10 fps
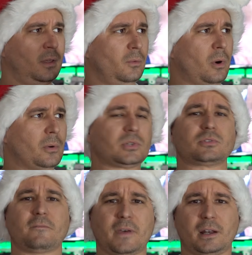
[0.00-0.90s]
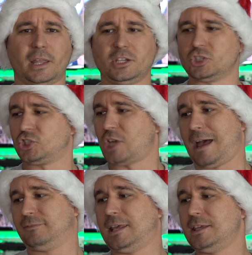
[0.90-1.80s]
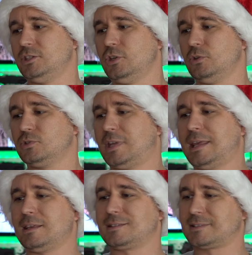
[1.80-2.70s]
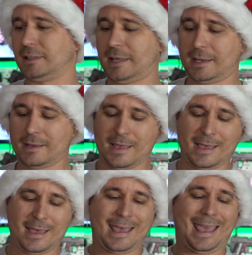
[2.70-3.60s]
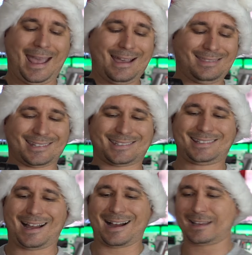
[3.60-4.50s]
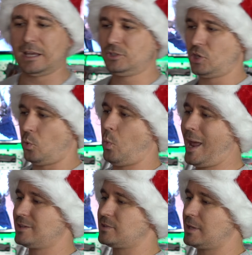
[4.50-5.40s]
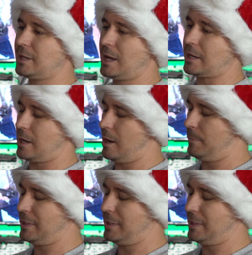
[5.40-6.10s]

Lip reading: was a ventilation shaft, he used his sling and the stock to wedge the gun up